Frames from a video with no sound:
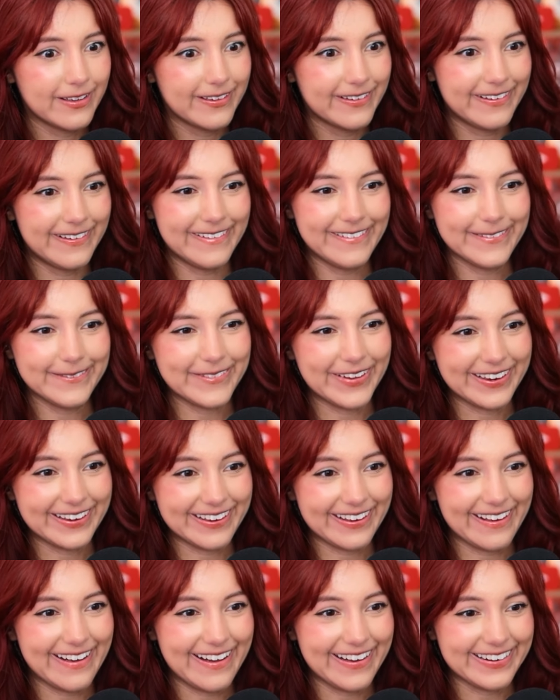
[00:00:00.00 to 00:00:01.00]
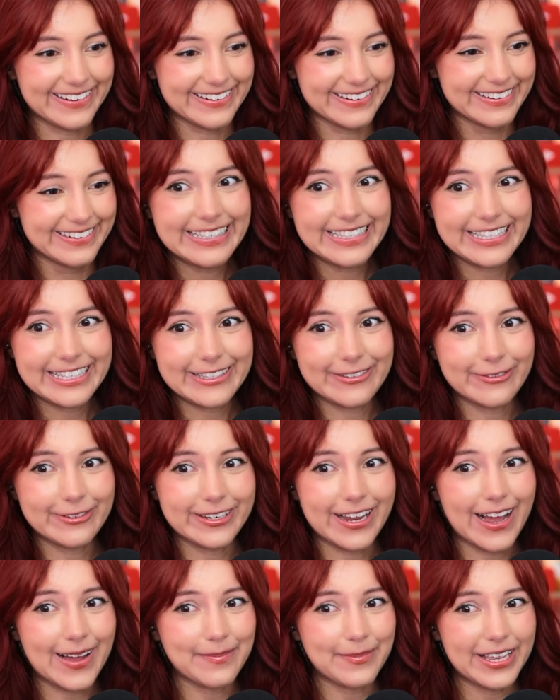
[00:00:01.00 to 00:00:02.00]
Oh my god. Do
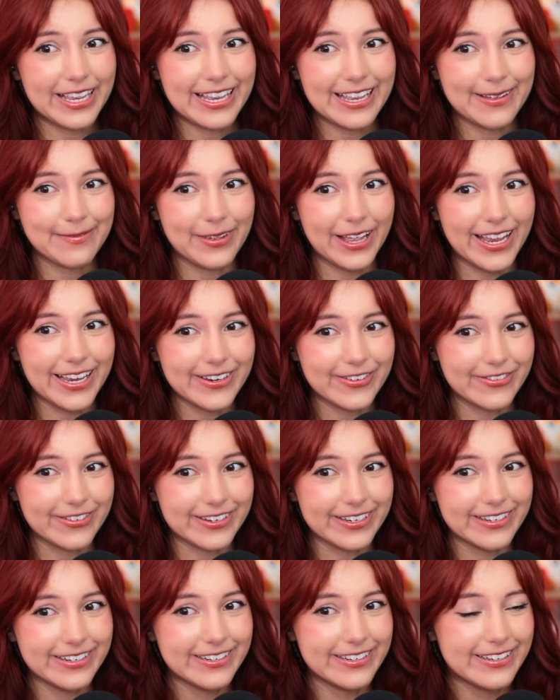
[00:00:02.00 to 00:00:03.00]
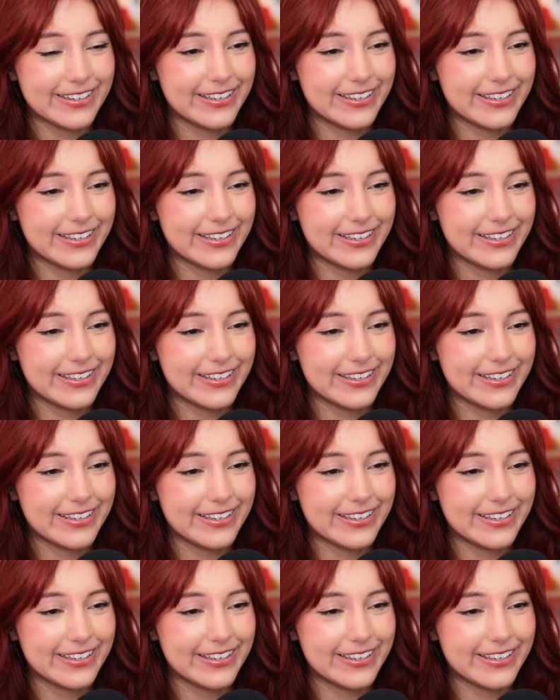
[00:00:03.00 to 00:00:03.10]
not make him angry.